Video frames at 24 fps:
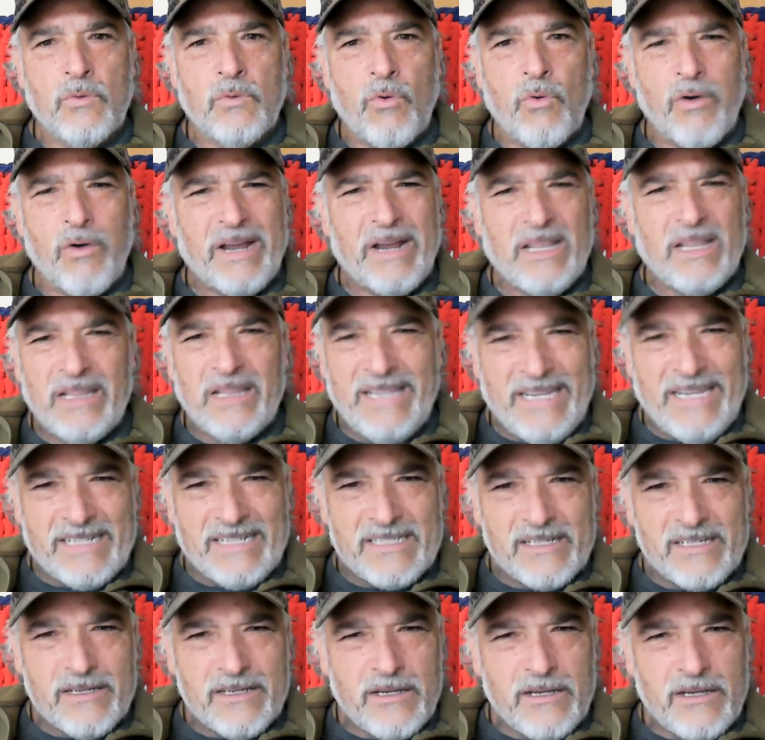or
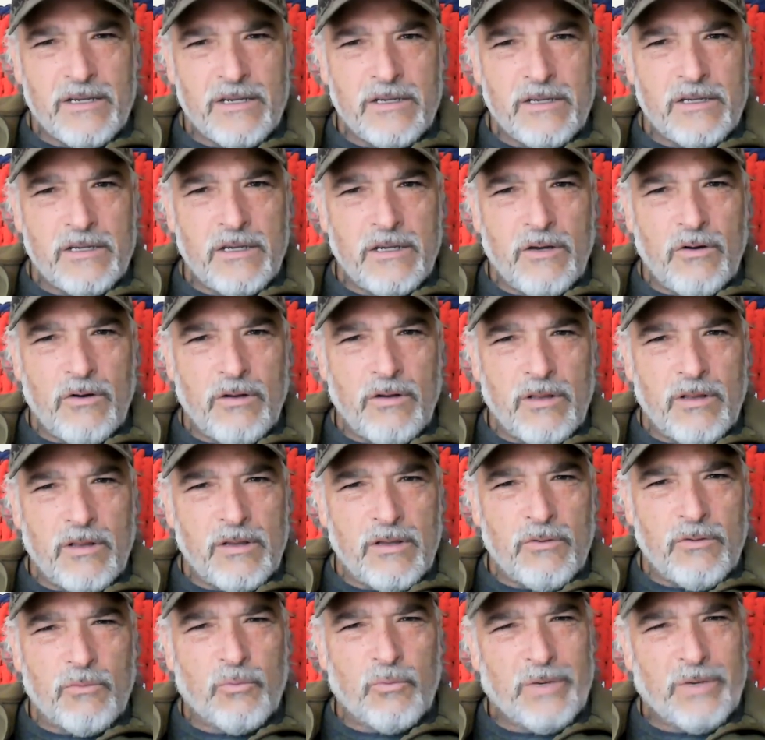elite.
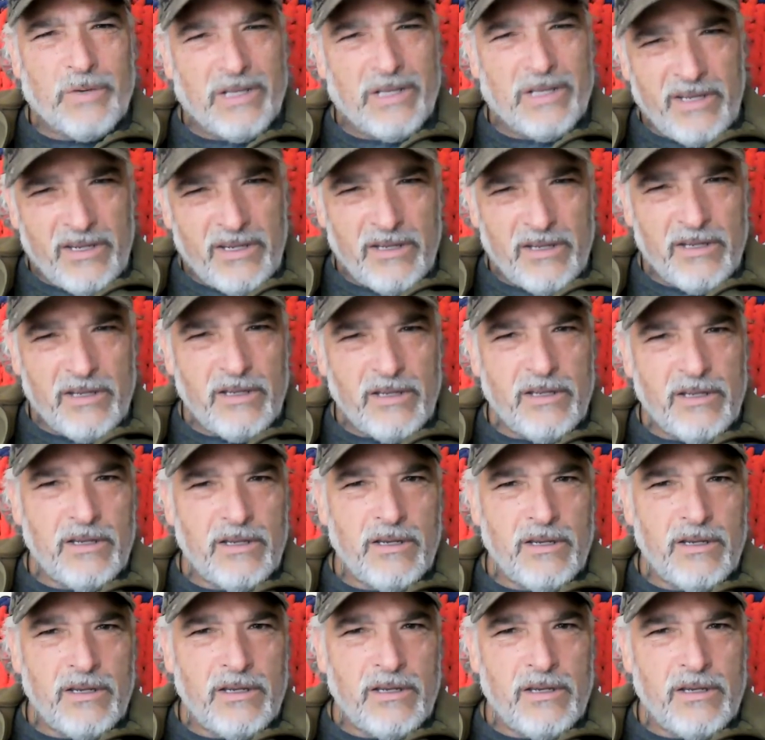Really?
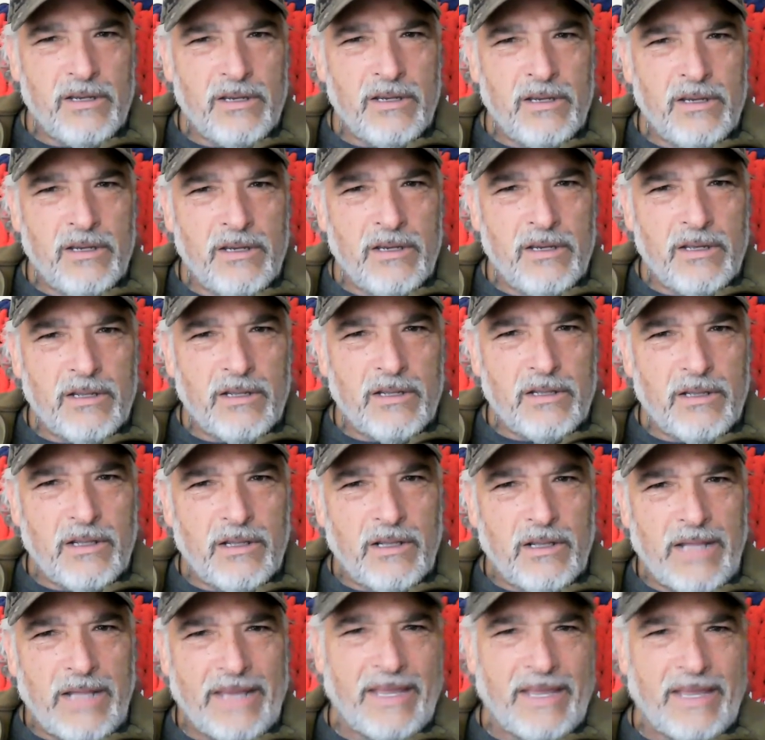
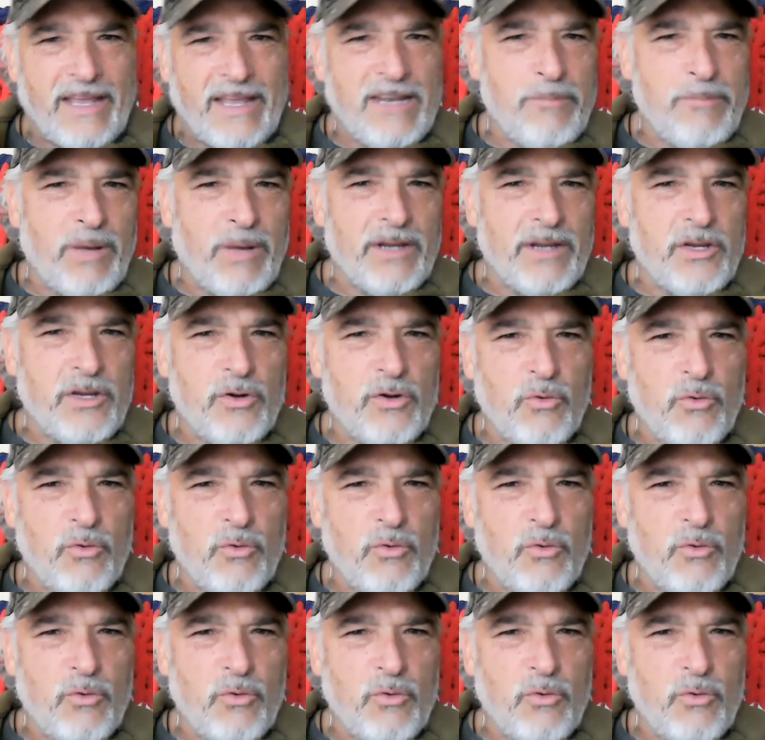Like anybody who